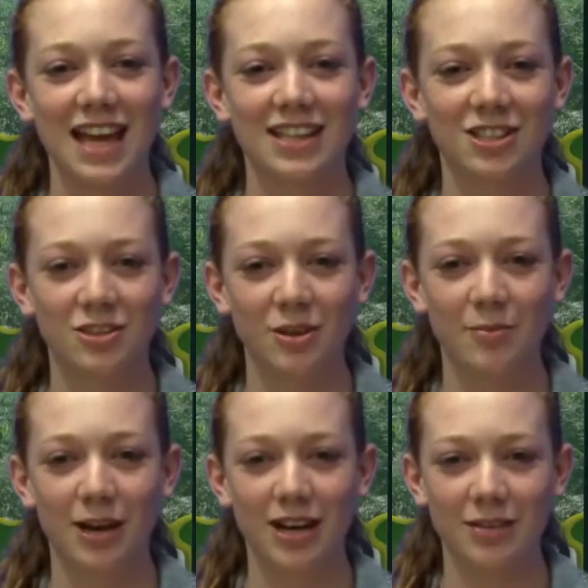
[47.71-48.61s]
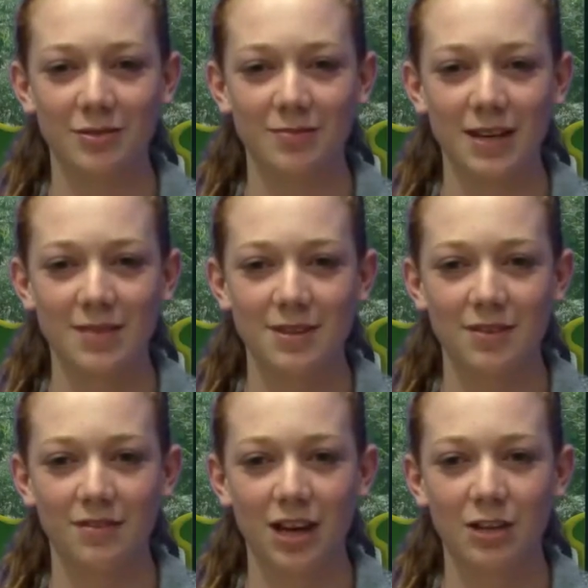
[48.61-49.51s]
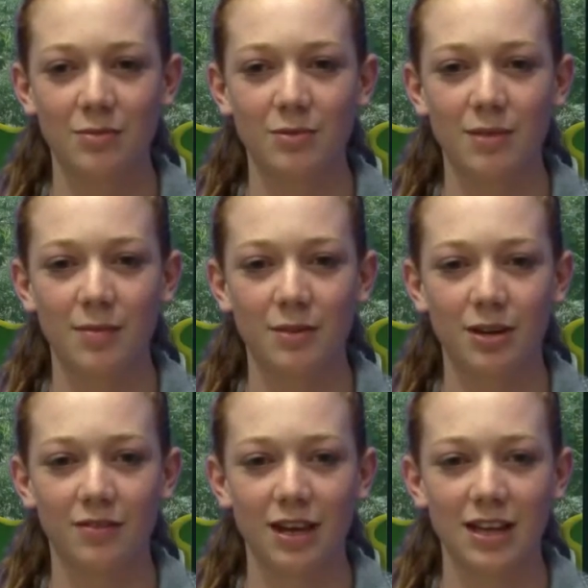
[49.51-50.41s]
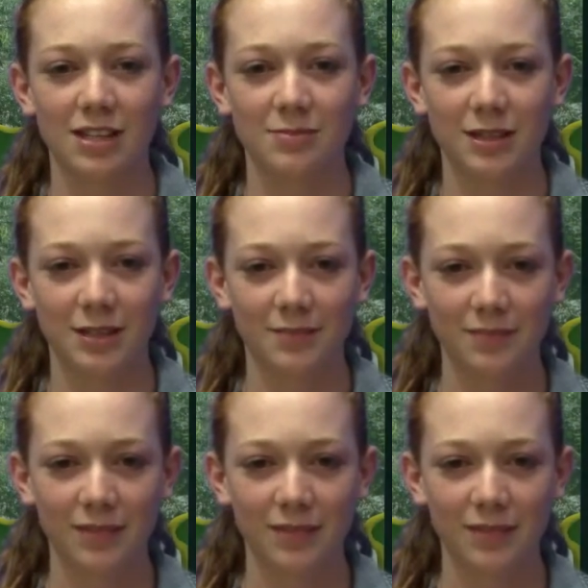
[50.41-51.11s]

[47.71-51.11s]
and student body would make me a valuable member of ASB.